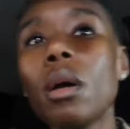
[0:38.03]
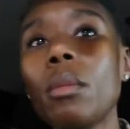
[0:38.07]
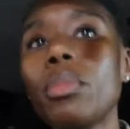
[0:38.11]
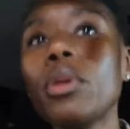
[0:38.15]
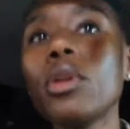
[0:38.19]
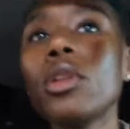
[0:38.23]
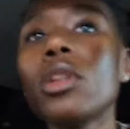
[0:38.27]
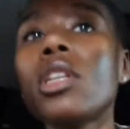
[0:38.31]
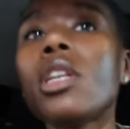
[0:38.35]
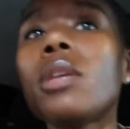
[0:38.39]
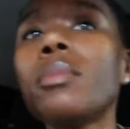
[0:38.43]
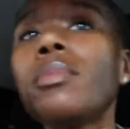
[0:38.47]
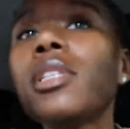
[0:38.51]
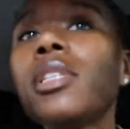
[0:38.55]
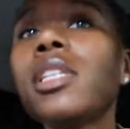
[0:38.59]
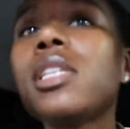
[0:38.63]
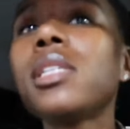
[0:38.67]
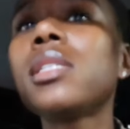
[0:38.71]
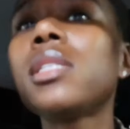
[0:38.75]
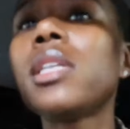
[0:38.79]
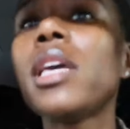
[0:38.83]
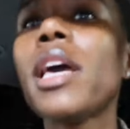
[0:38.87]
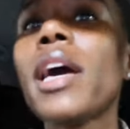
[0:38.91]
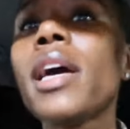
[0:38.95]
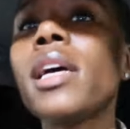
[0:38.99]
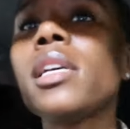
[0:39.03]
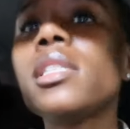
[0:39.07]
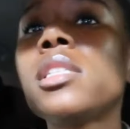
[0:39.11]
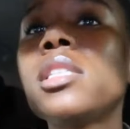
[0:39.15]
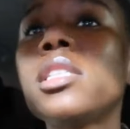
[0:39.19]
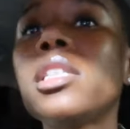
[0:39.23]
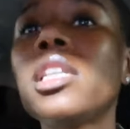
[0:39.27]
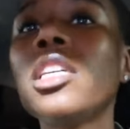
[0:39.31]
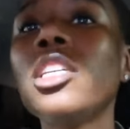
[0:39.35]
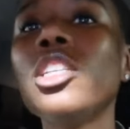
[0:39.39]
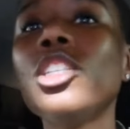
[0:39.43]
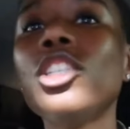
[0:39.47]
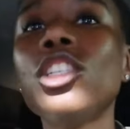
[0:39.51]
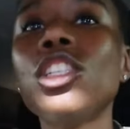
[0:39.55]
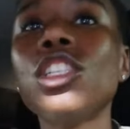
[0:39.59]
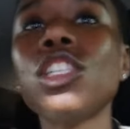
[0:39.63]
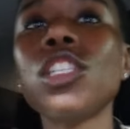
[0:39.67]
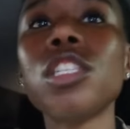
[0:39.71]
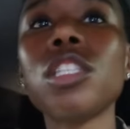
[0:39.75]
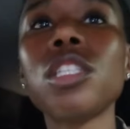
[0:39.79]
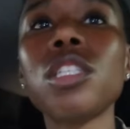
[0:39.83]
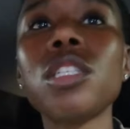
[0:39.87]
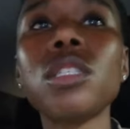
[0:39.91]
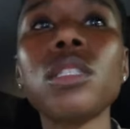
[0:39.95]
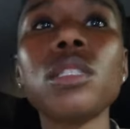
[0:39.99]
I'm pulling up to this gas
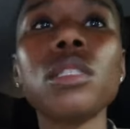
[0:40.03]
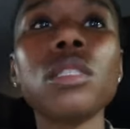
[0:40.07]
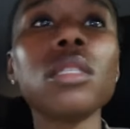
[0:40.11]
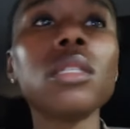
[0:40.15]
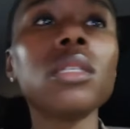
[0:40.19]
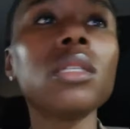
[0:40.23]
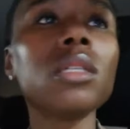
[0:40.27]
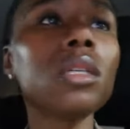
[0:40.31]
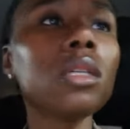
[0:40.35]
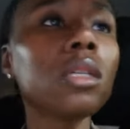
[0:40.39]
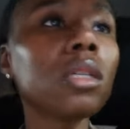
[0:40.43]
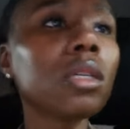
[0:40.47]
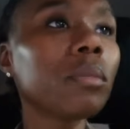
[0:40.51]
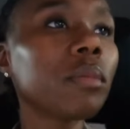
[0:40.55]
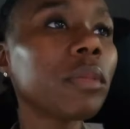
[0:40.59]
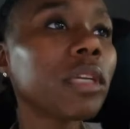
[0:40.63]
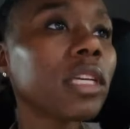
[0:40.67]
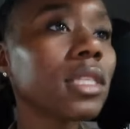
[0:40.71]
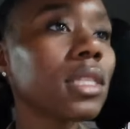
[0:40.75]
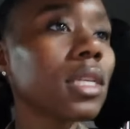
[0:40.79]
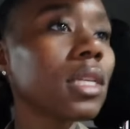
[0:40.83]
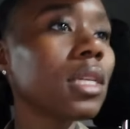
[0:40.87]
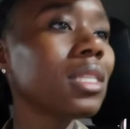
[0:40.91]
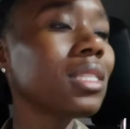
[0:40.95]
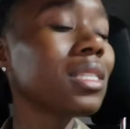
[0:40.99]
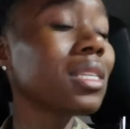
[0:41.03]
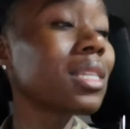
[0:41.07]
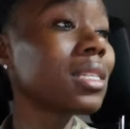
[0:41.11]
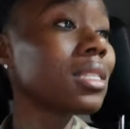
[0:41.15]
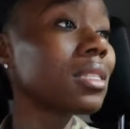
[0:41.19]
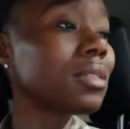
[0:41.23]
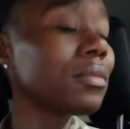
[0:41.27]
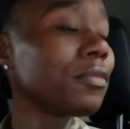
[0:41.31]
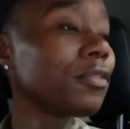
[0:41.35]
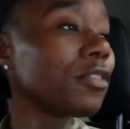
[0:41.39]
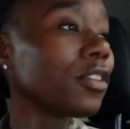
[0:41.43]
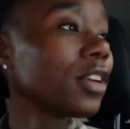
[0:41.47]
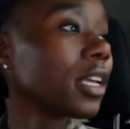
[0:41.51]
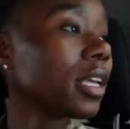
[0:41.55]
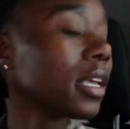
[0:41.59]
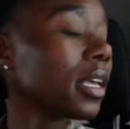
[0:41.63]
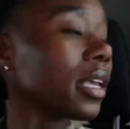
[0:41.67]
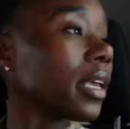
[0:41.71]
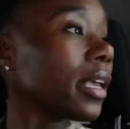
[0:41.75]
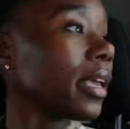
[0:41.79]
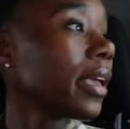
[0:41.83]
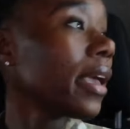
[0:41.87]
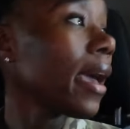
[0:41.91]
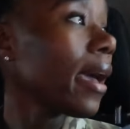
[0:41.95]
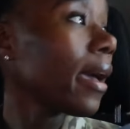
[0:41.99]
station because I need to get some
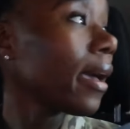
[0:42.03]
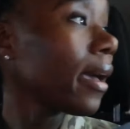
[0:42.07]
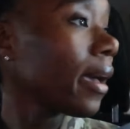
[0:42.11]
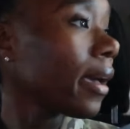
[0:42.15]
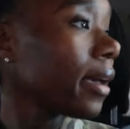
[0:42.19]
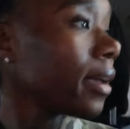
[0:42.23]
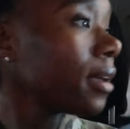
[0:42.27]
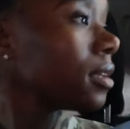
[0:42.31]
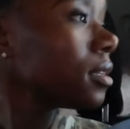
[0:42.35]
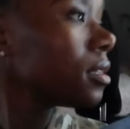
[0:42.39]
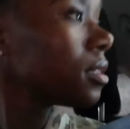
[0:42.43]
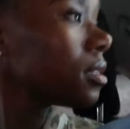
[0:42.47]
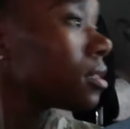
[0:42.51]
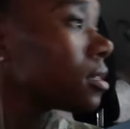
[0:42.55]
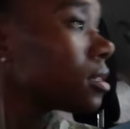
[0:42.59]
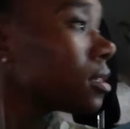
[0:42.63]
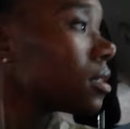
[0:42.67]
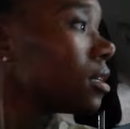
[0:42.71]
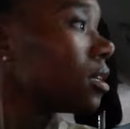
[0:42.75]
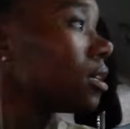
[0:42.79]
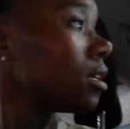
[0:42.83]
freaking gas.